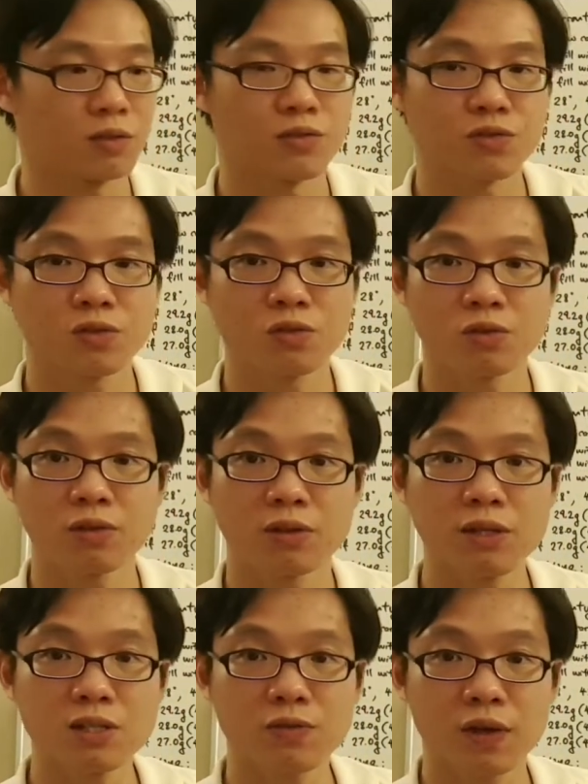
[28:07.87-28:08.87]
So
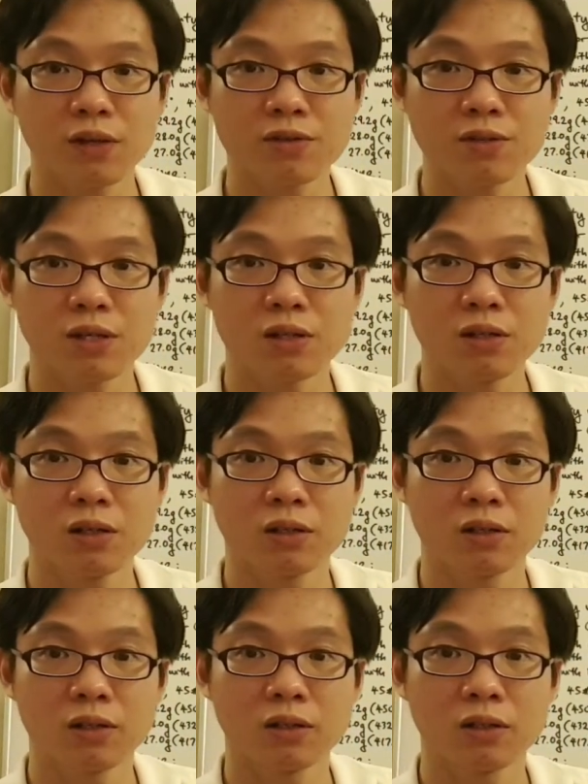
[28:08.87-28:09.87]
these feathers here
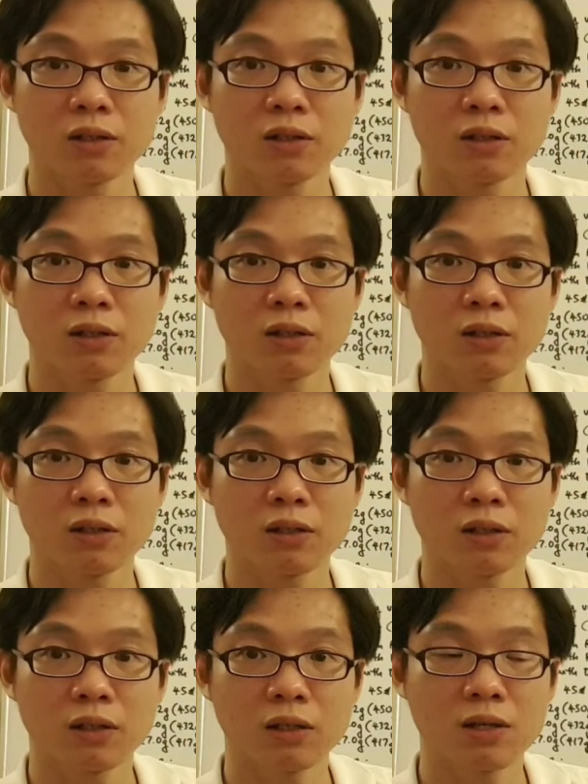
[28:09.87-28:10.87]

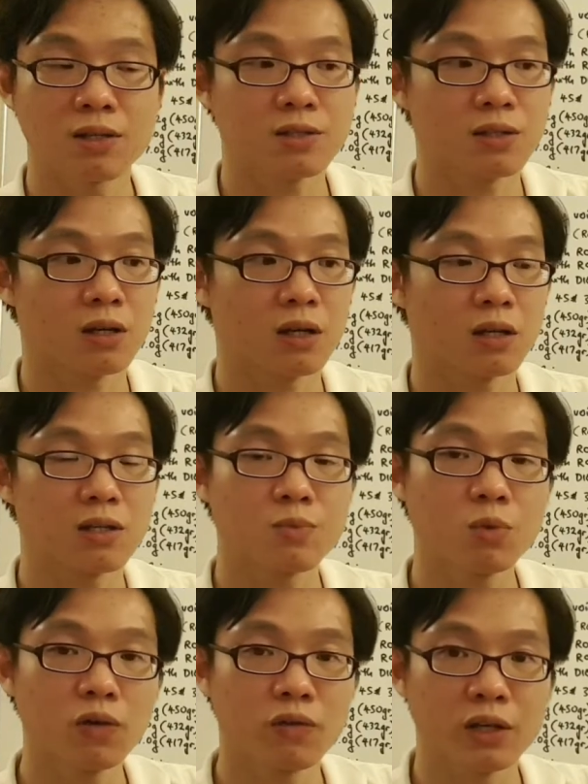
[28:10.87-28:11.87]
is, uh,
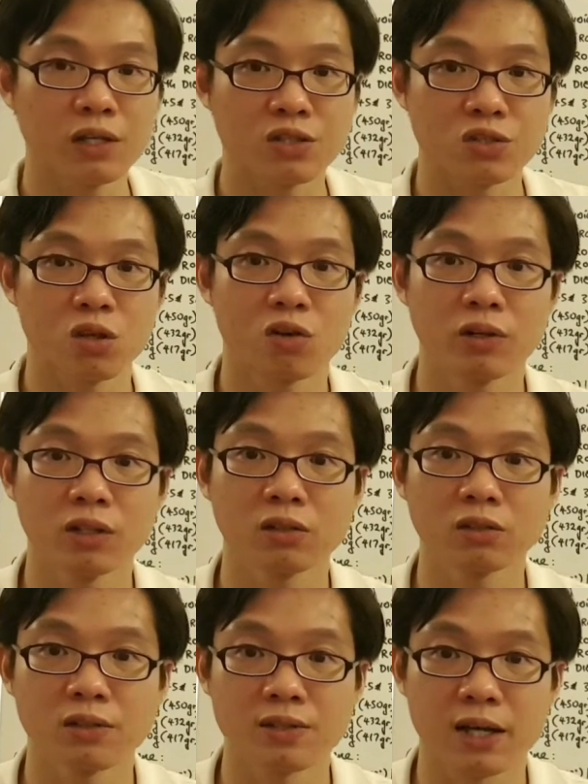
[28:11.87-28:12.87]
is more of a
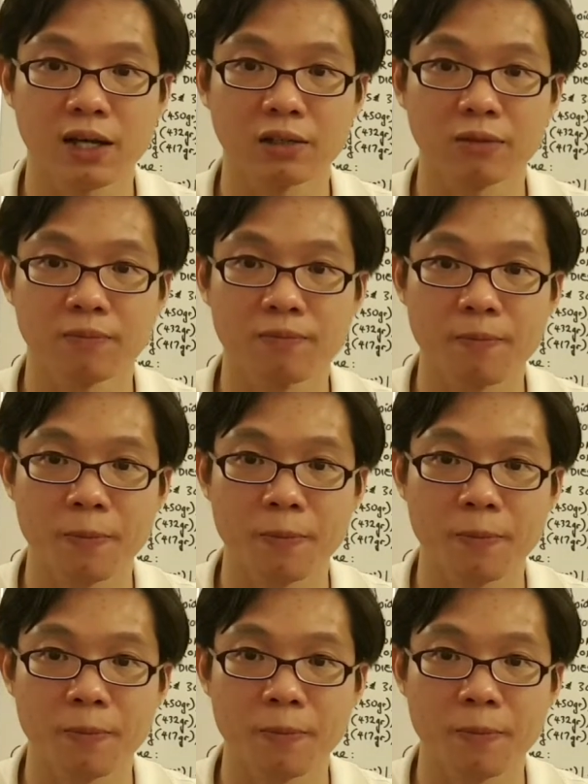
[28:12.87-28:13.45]
historical design.